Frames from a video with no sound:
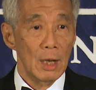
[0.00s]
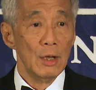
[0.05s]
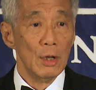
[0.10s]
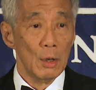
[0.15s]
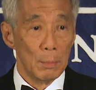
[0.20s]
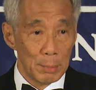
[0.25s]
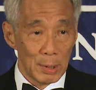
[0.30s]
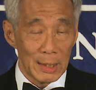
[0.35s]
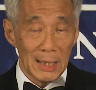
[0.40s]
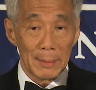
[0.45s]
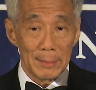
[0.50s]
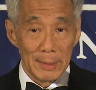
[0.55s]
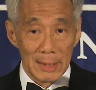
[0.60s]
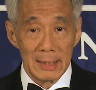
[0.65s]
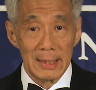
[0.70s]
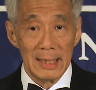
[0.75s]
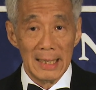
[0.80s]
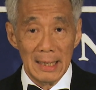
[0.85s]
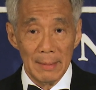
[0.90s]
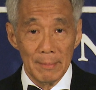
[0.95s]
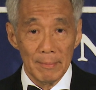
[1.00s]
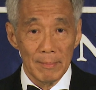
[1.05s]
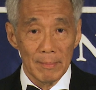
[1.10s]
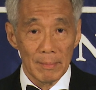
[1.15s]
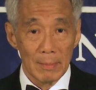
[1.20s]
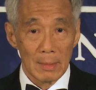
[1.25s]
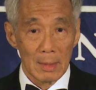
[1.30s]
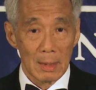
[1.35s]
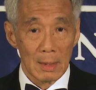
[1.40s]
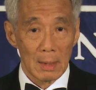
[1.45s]
You put up a team
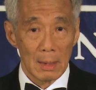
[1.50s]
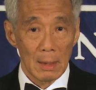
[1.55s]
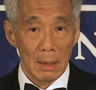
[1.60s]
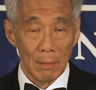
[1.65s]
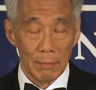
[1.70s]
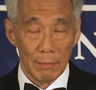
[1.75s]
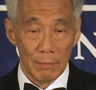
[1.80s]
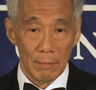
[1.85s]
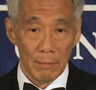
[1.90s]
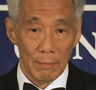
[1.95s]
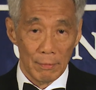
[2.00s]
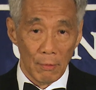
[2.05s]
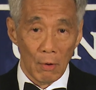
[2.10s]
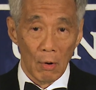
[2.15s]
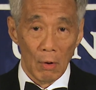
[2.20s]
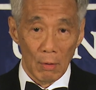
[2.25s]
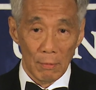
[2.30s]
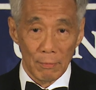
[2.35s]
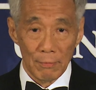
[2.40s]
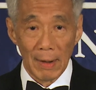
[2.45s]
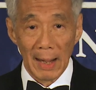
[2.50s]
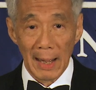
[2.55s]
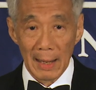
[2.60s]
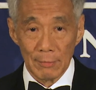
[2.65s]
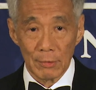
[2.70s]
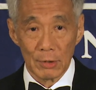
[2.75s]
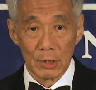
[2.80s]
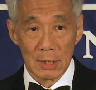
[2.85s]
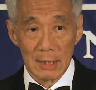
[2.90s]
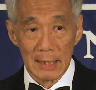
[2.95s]
of four,
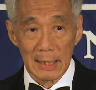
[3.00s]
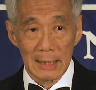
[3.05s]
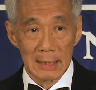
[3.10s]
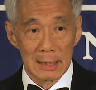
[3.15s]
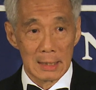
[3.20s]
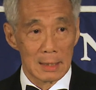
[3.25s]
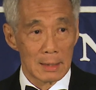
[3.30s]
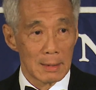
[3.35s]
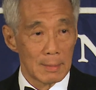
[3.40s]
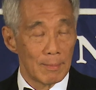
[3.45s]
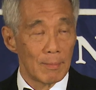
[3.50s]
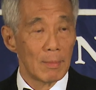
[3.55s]
five, or six.